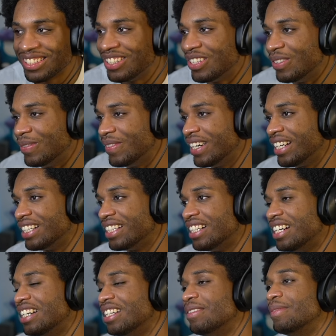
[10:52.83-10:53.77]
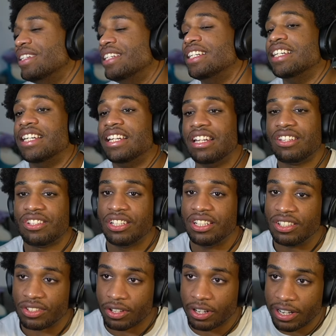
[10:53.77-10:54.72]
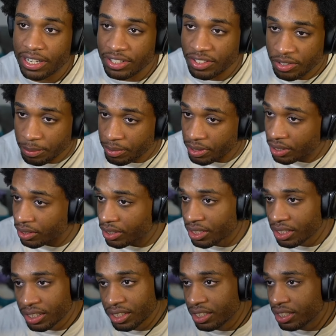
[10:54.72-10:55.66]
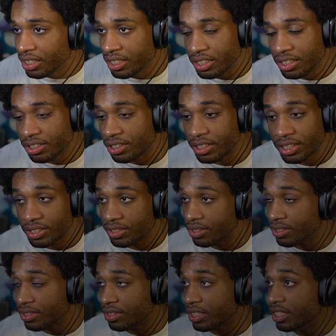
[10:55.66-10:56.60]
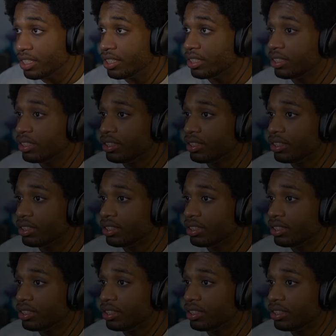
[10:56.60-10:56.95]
Oh my god. But yeah, this shit is crazy, bro. This shit is insane.